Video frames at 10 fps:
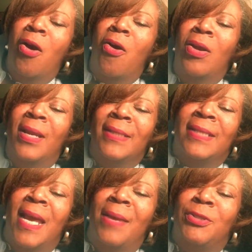All that
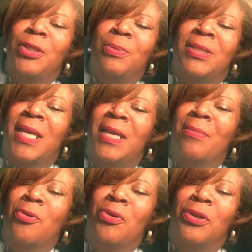time she was
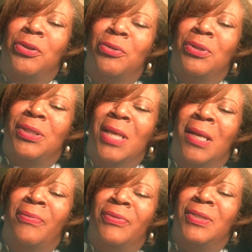taking Moreland through
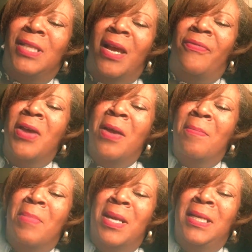stuff, stuff,
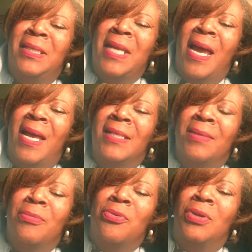money ties
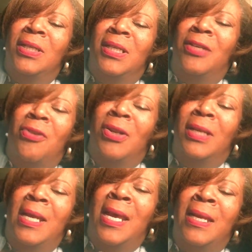and Moreland, and all
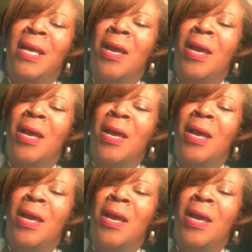of that.